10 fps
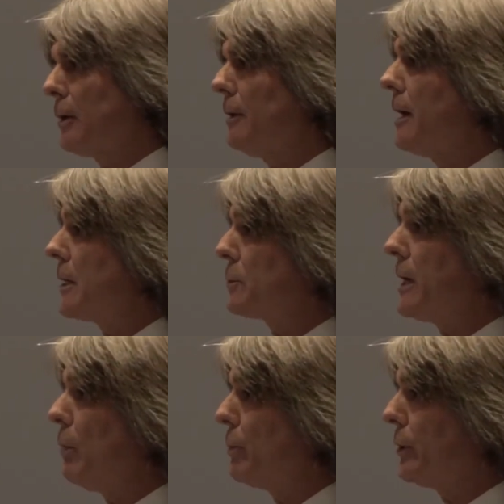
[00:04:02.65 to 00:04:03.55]
clients
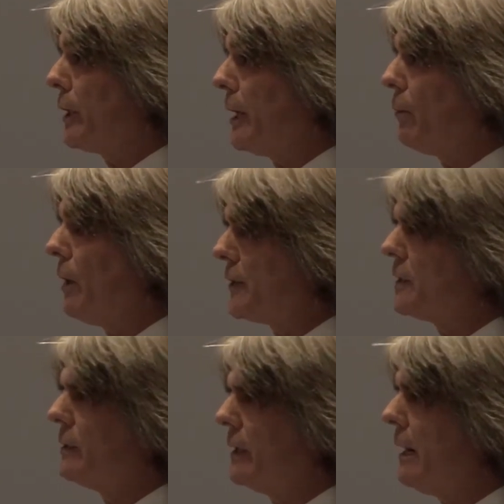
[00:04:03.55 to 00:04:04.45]
with how brilliant I was
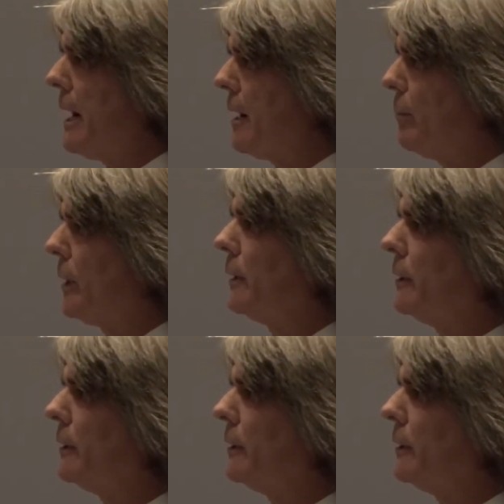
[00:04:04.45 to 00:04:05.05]
so they'd hire me.